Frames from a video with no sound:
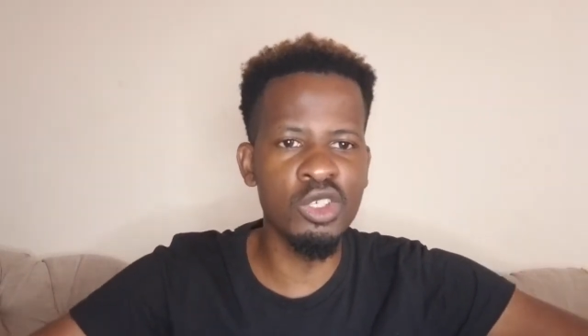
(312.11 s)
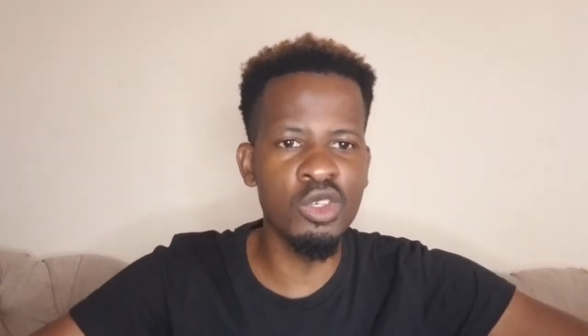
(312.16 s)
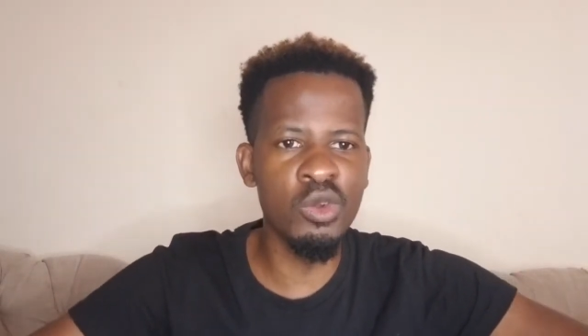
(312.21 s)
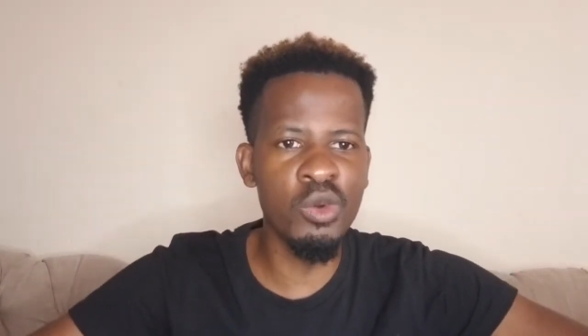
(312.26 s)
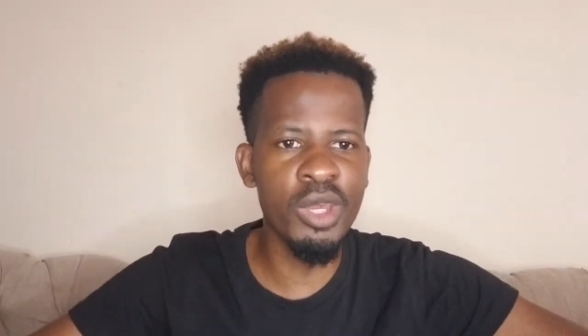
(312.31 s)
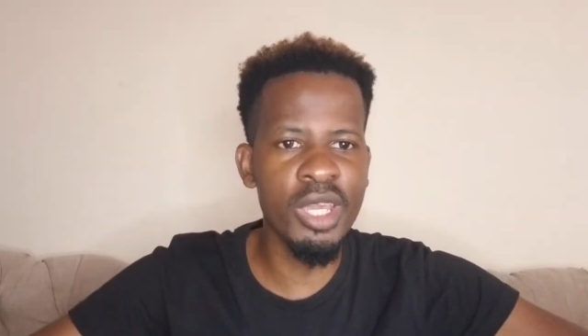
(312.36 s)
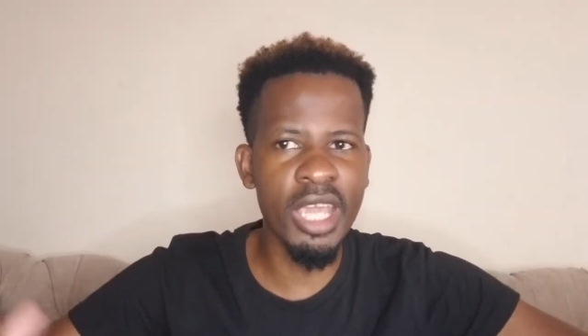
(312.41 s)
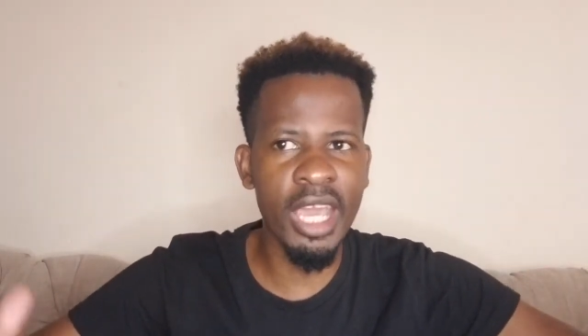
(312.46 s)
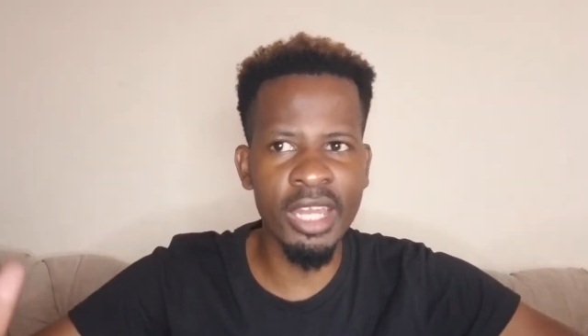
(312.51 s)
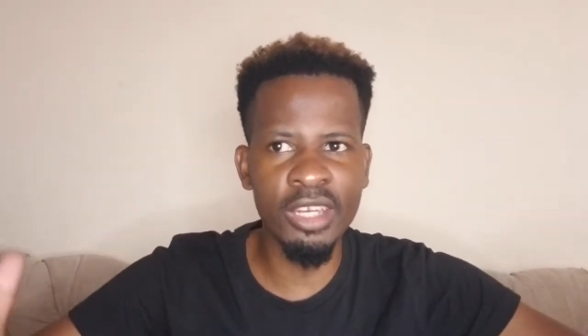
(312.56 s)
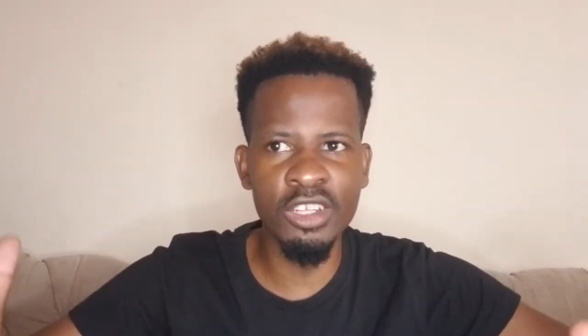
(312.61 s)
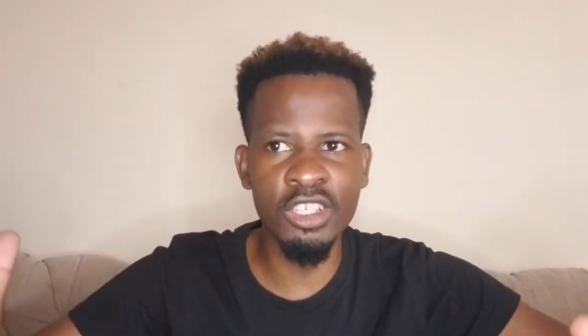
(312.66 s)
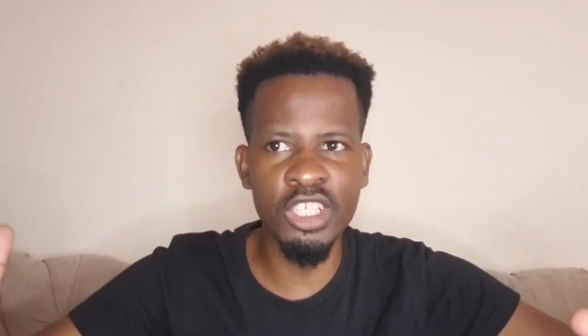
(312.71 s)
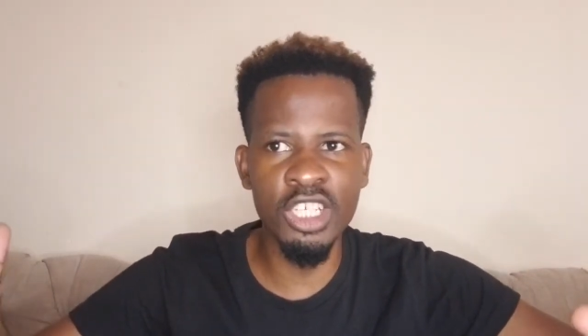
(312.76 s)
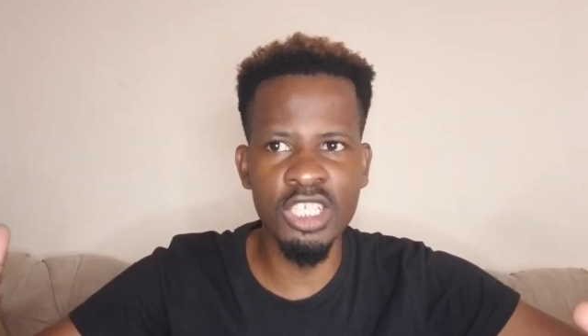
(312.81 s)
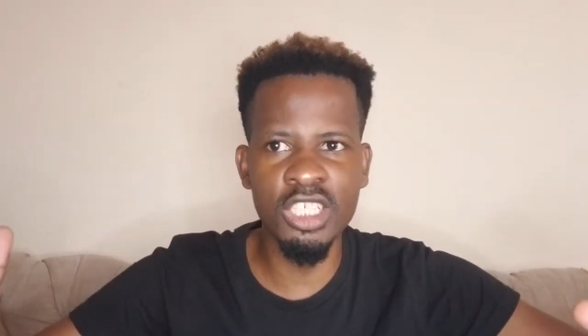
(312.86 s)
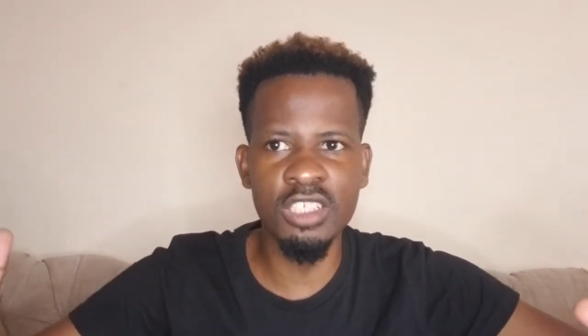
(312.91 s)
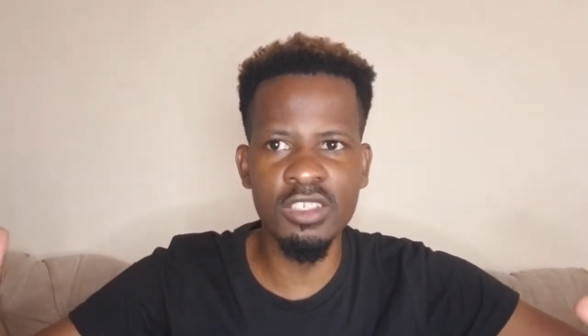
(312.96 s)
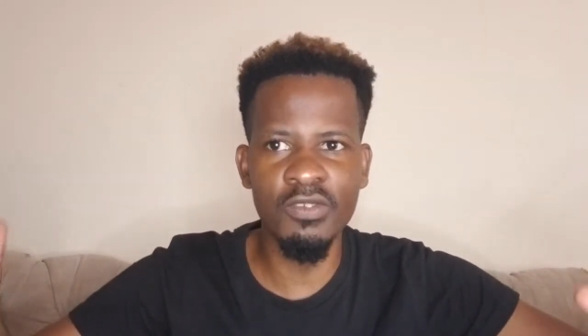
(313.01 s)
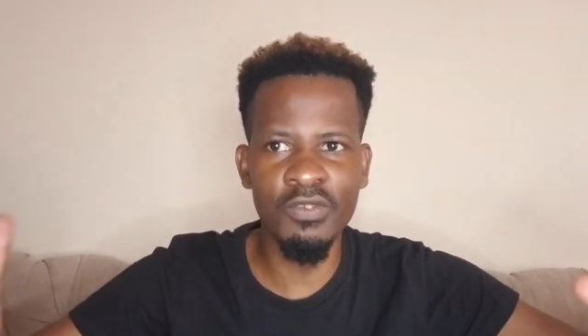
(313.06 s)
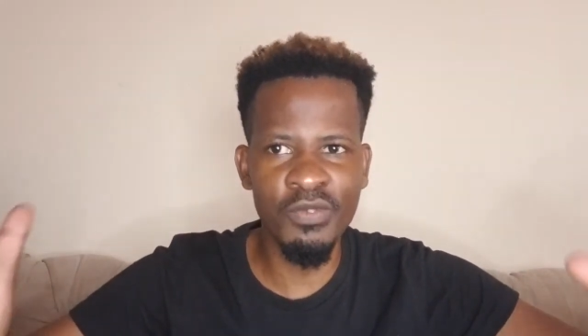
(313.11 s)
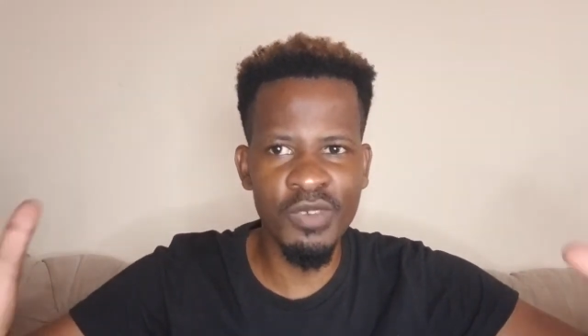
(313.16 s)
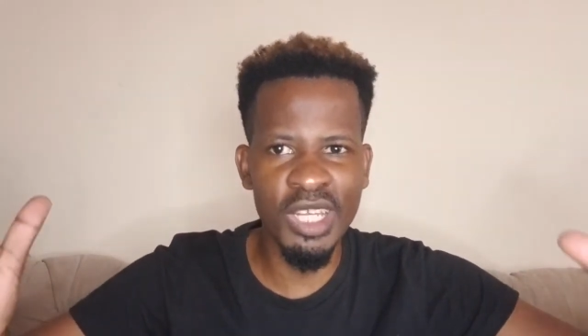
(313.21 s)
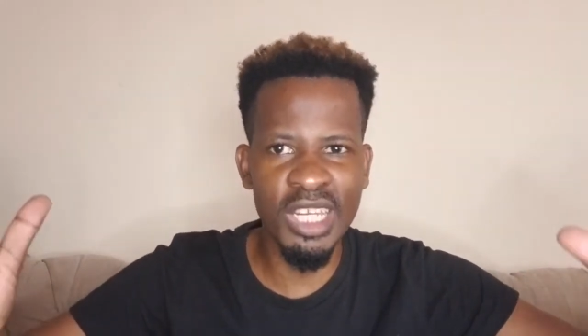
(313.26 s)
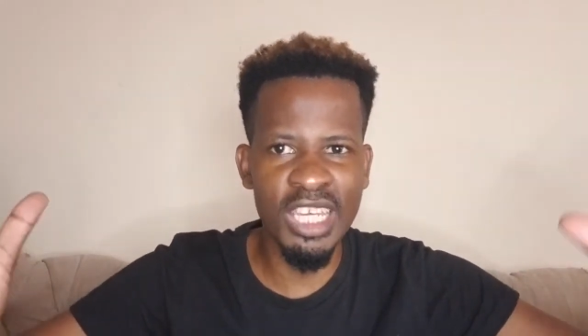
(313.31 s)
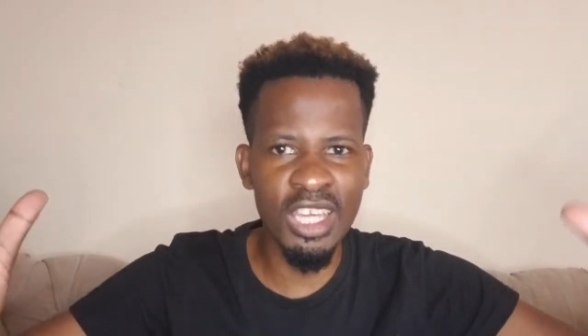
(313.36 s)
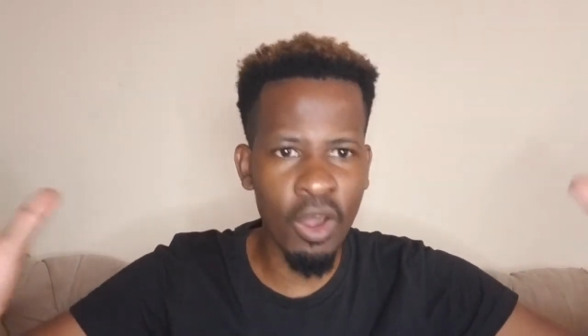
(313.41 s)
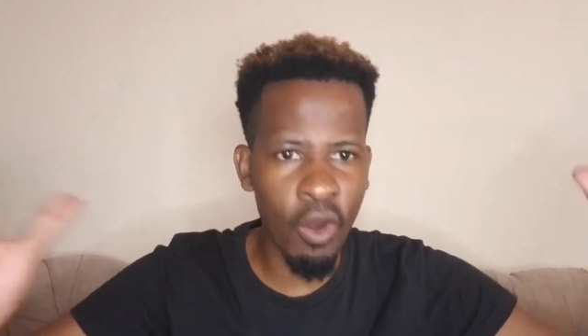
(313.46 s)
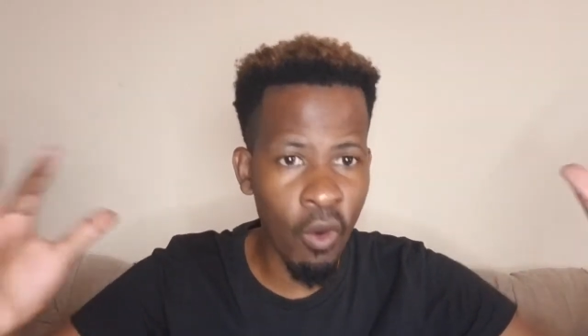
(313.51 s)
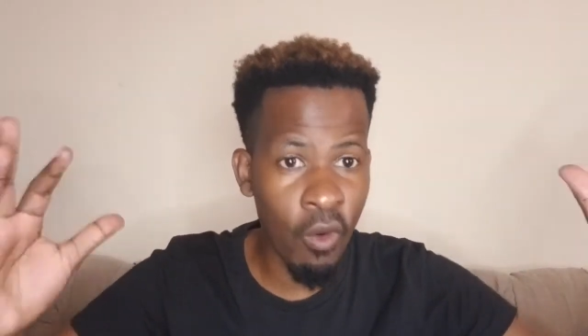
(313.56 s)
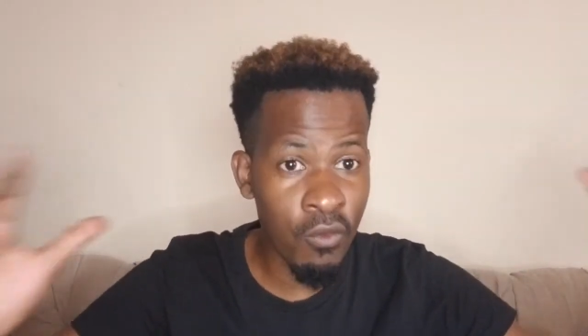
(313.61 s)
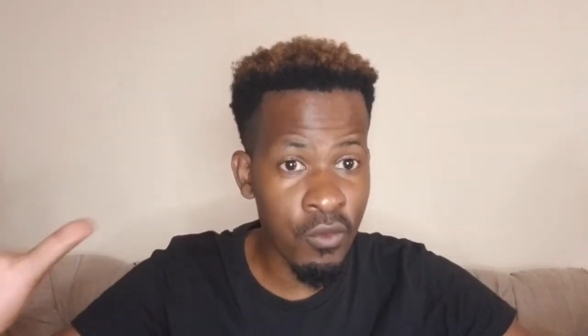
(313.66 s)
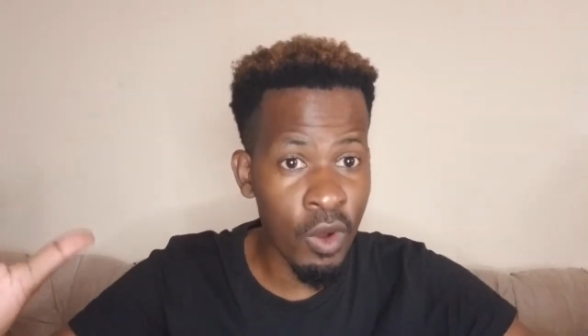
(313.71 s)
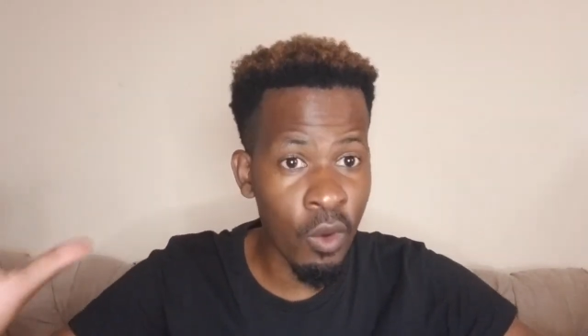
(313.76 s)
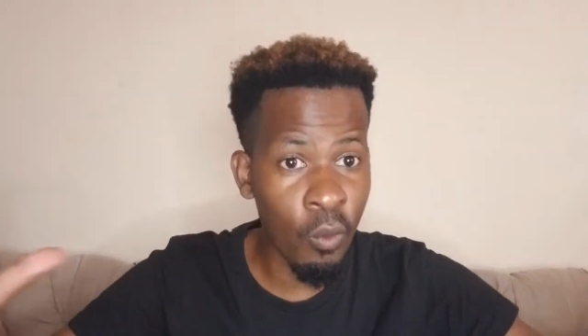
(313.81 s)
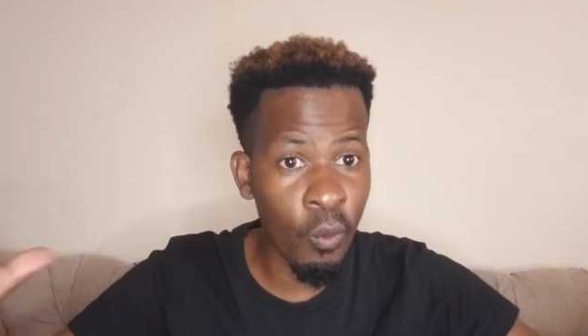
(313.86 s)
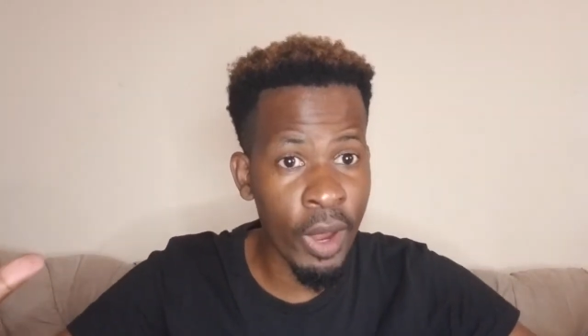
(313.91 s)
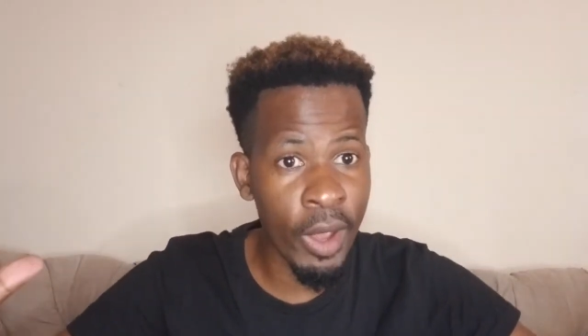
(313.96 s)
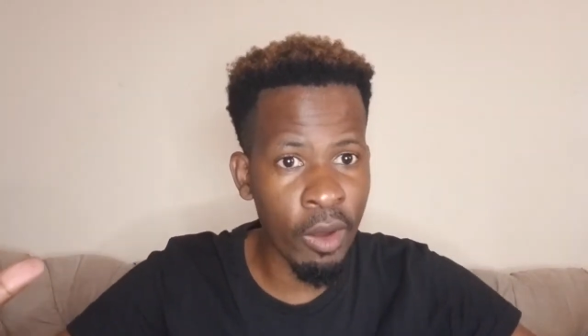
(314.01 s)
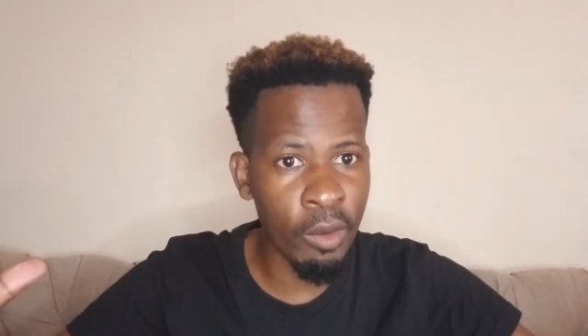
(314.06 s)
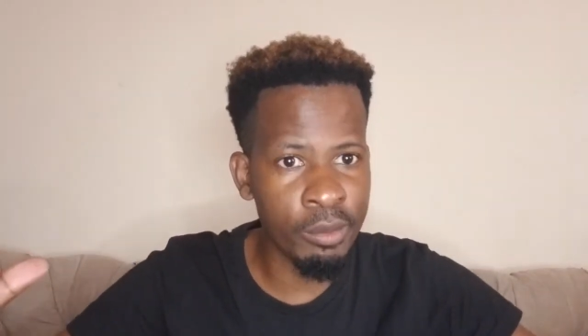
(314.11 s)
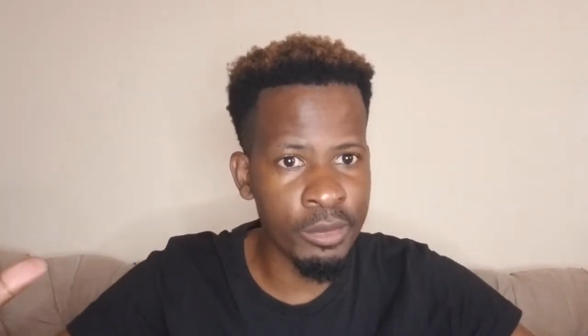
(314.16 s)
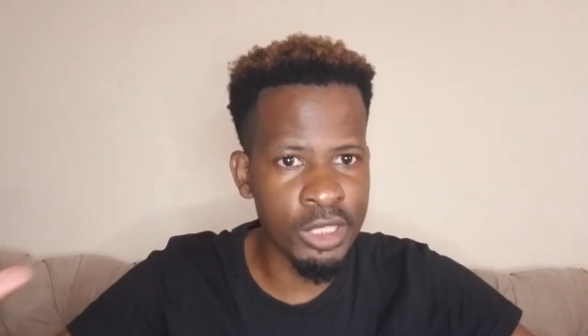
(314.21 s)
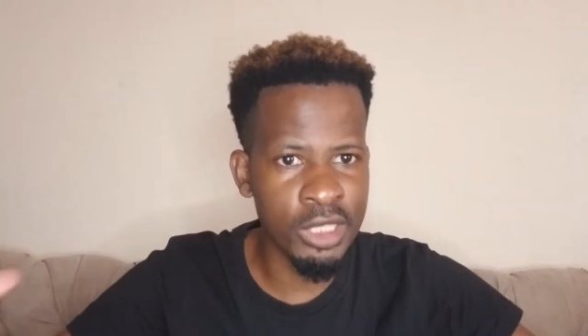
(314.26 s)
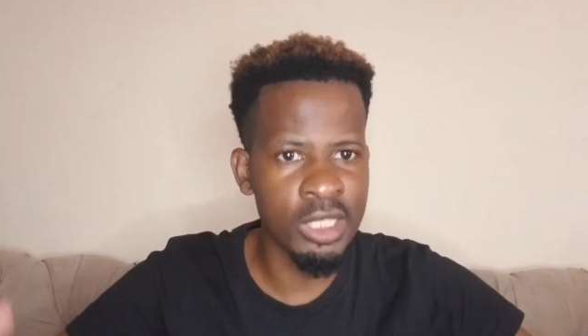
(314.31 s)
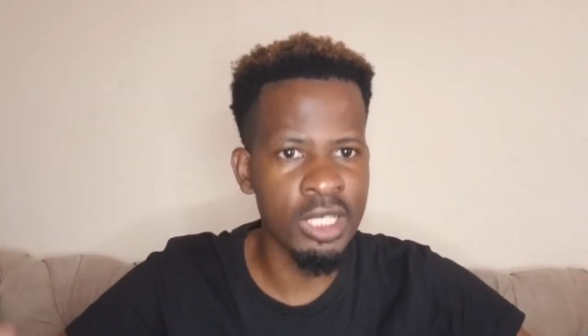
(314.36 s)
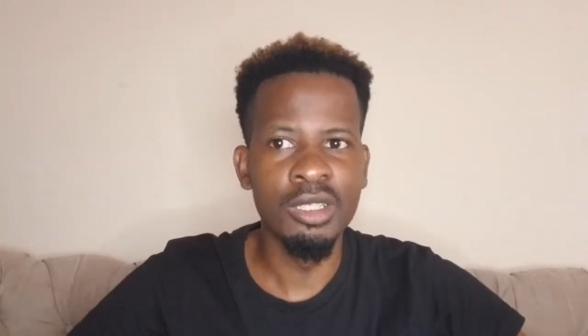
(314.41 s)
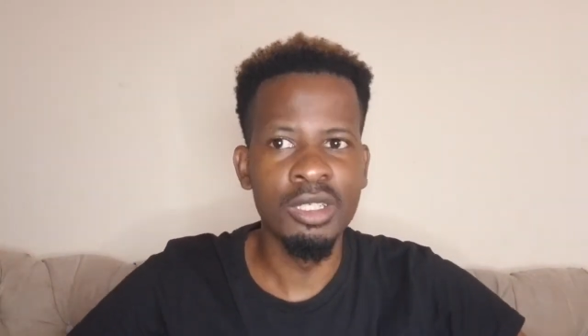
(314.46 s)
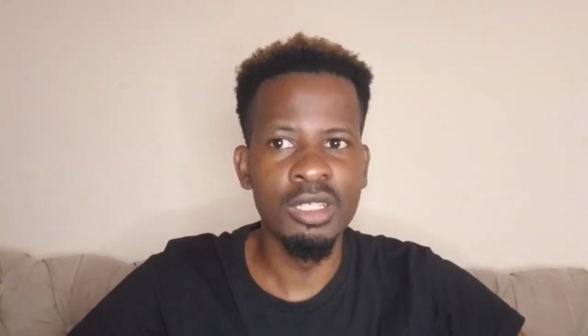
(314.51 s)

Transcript: doing and you're just feeling overwhelmed.